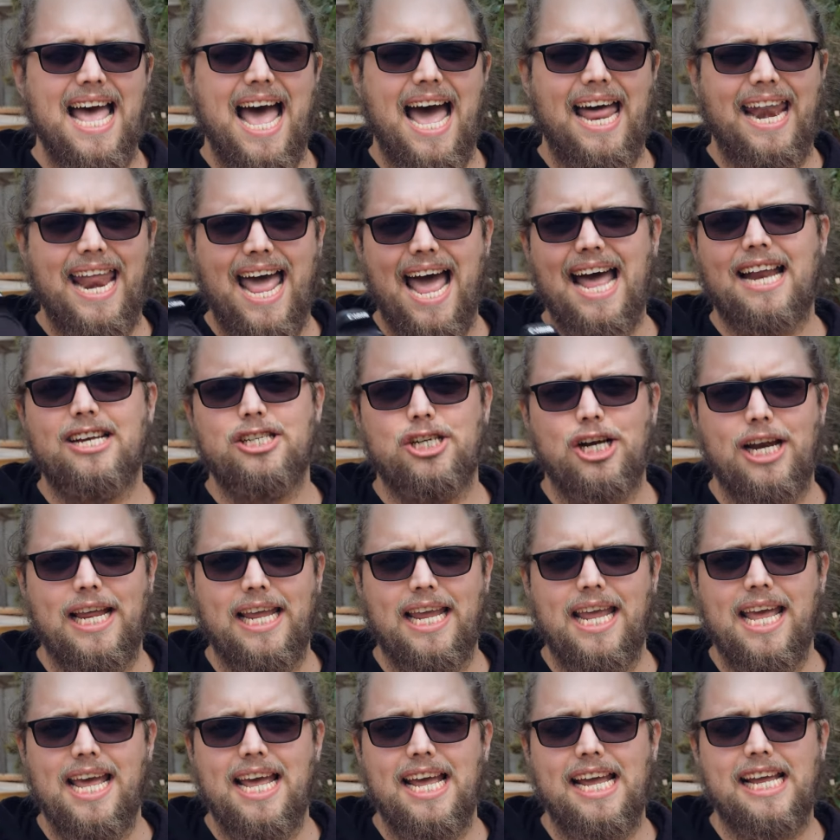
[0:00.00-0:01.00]
And
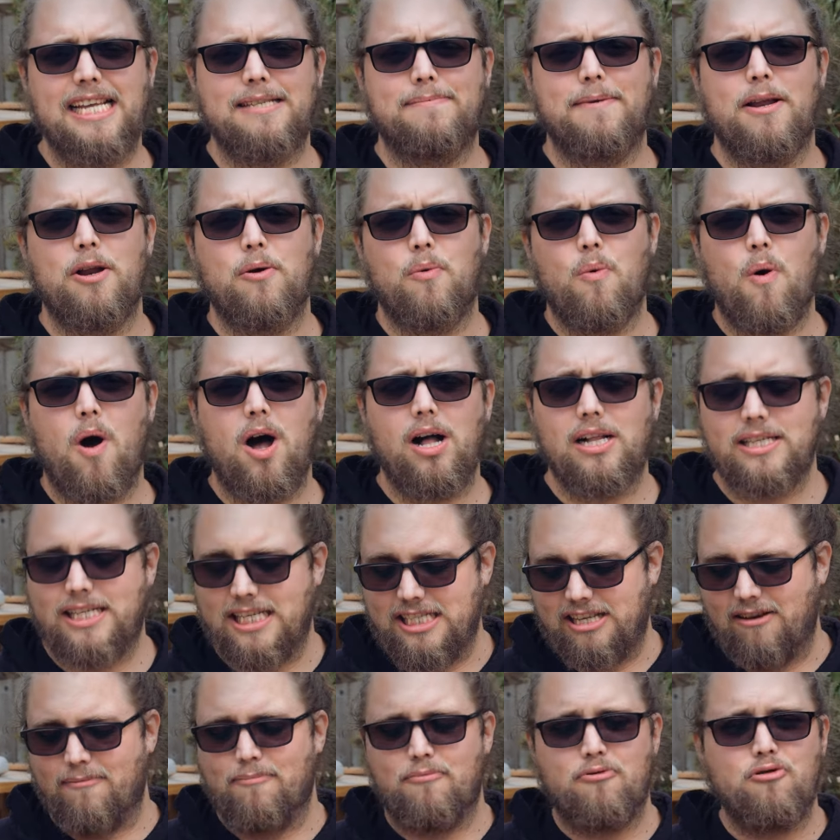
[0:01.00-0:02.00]
actually, it's been a while
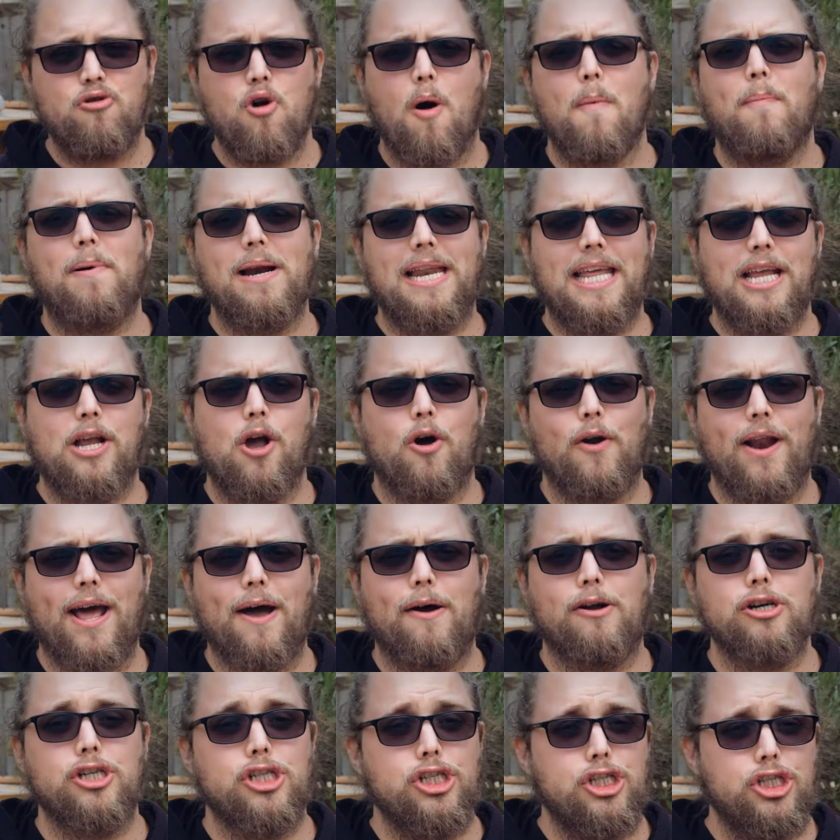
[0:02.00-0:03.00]
since I've properly gone
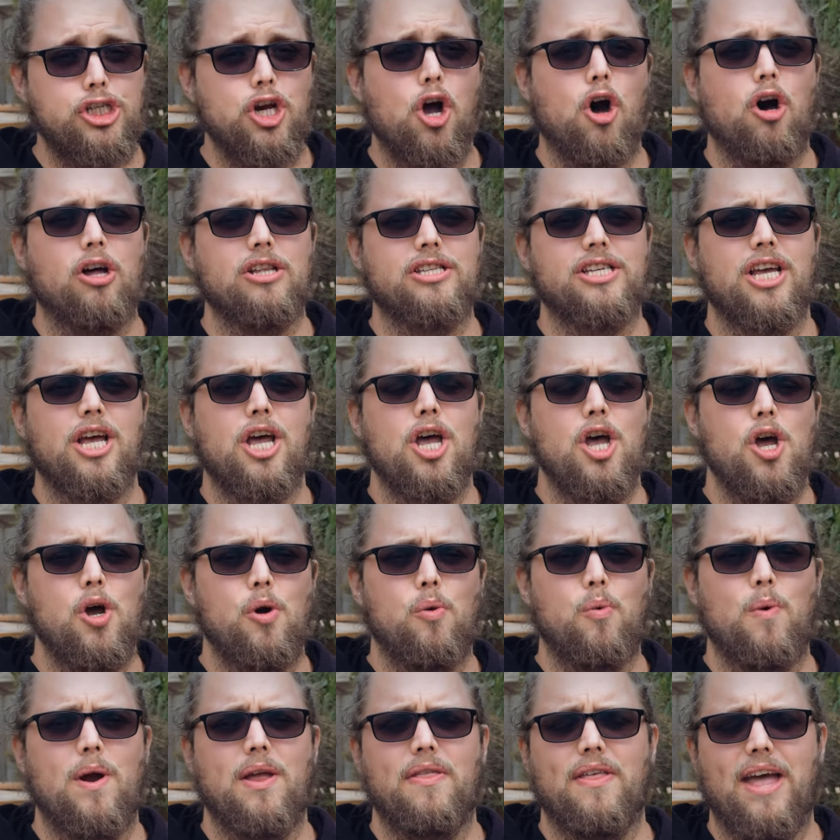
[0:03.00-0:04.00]
out and shot
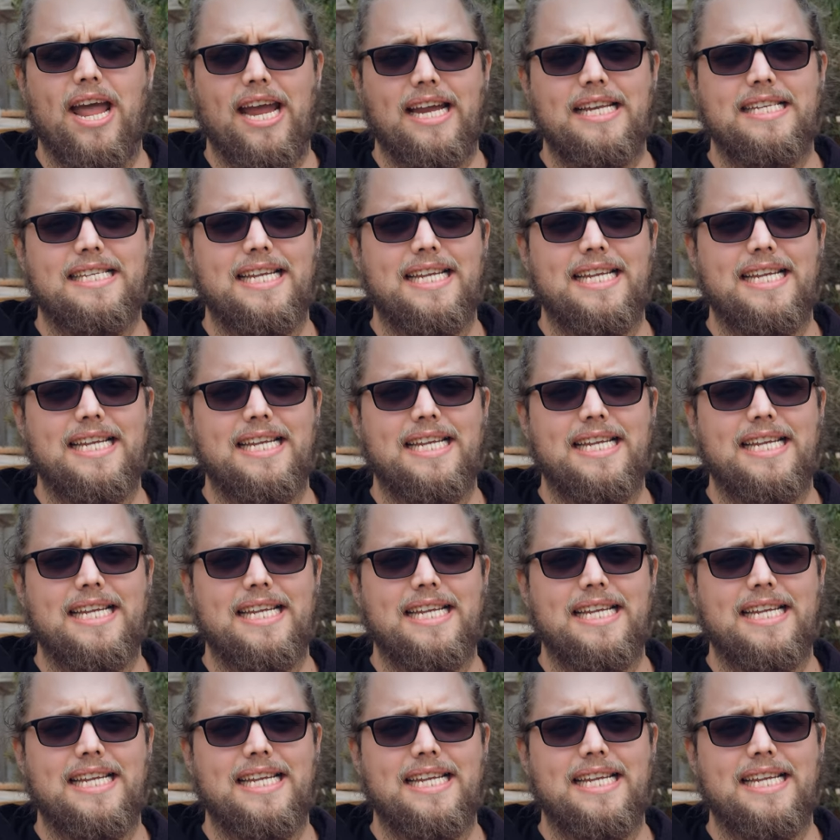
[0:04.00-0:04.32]
with a